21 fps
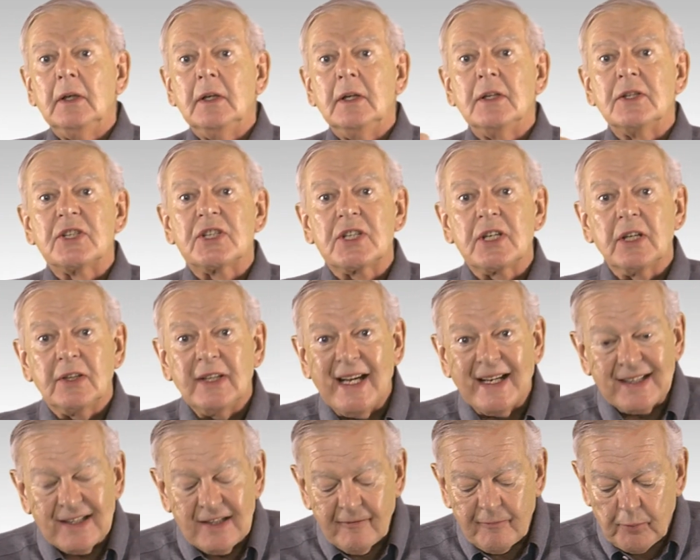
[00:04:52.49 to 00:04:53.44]

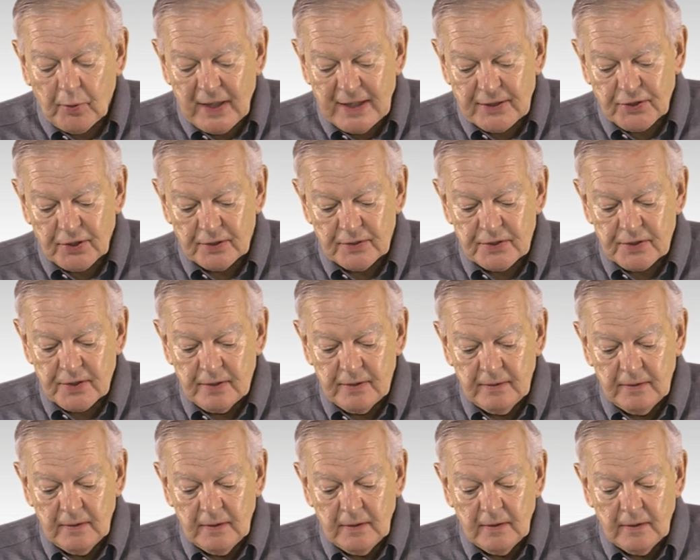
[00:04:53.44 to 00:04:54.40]
selective pressures
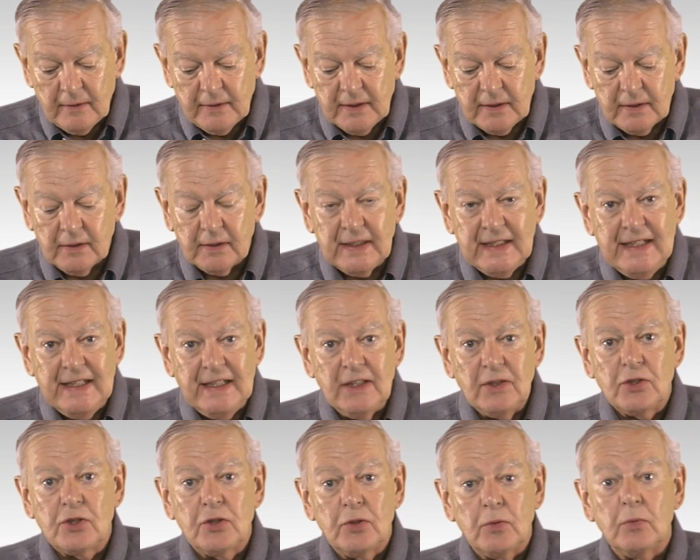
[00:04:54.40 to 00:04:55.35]
that
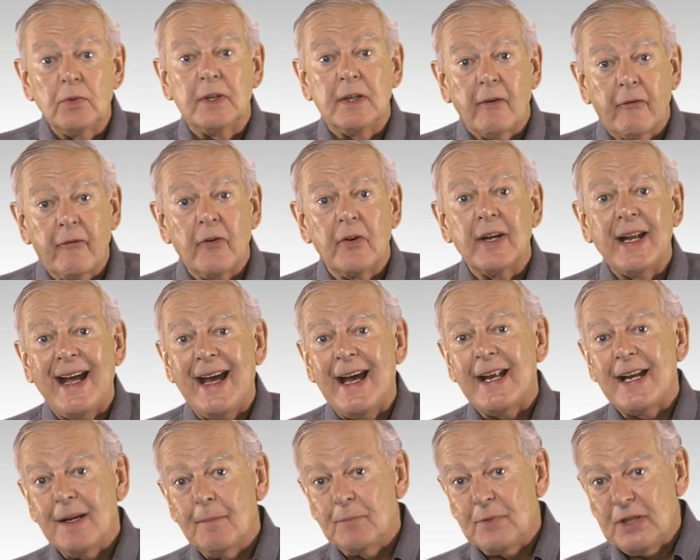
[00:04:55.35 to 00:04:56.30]
lead to different
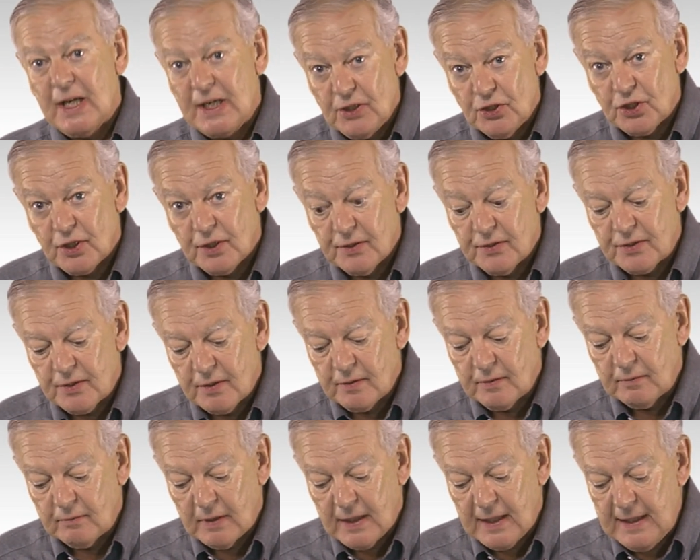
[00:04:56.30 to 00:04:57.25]
adaptations,
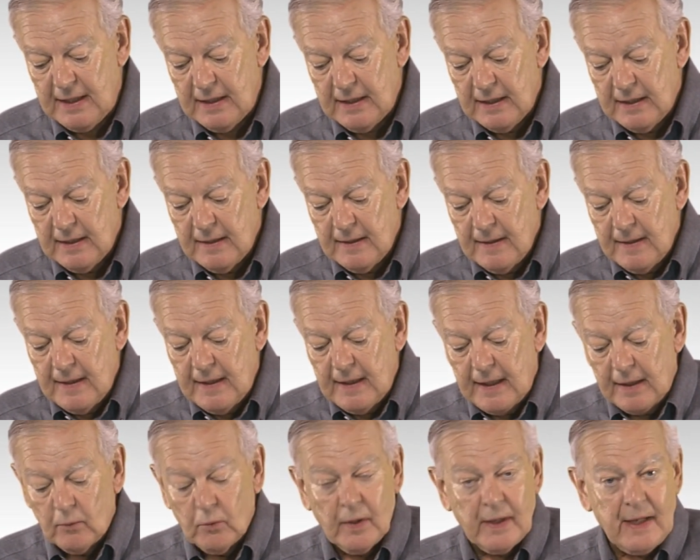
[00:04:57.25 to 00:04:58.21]
right?
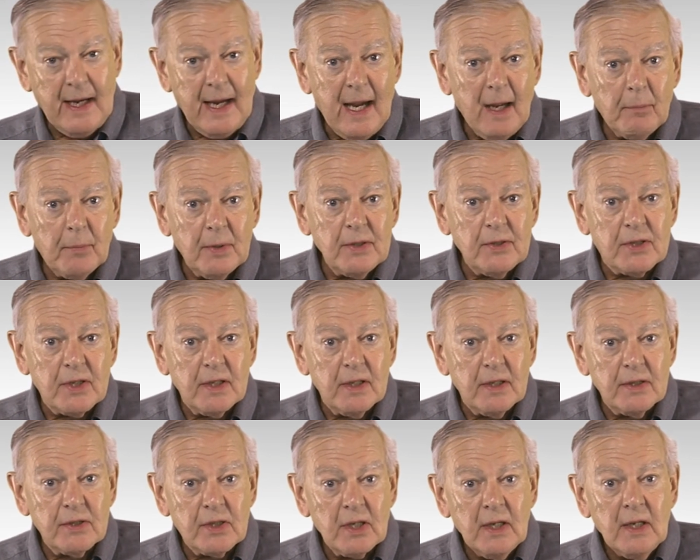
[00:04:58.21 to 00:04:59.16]
And what happens
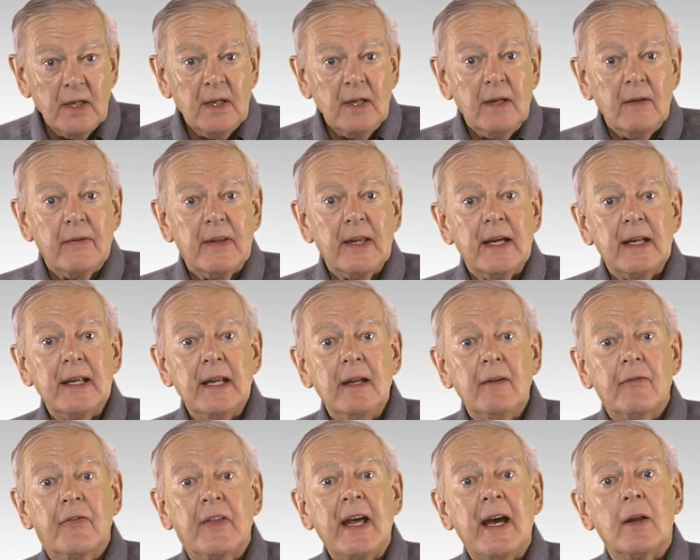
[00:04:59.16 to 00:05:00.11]
is that
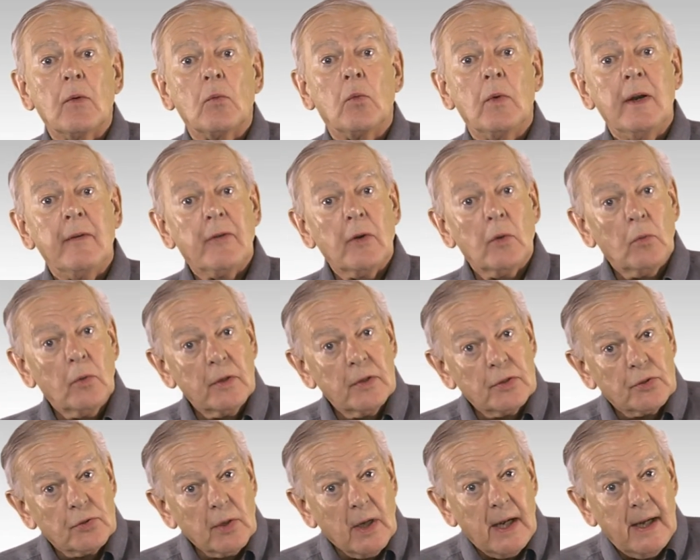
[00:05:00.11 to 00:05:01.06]
if that river were to
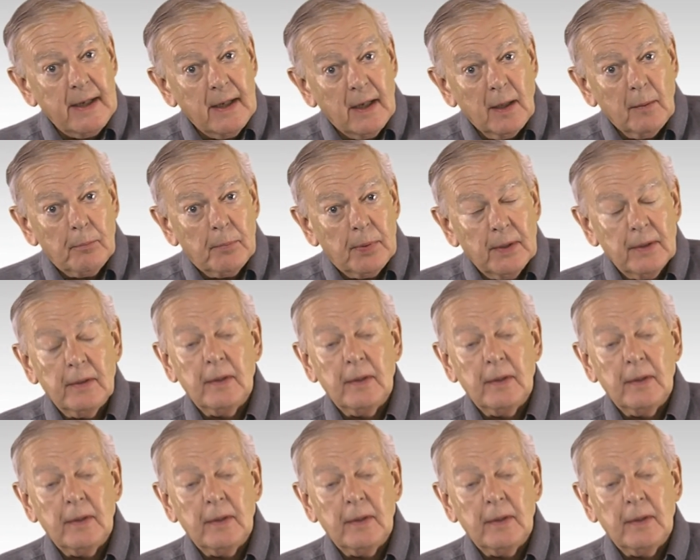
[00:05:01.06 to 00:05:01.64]
dry up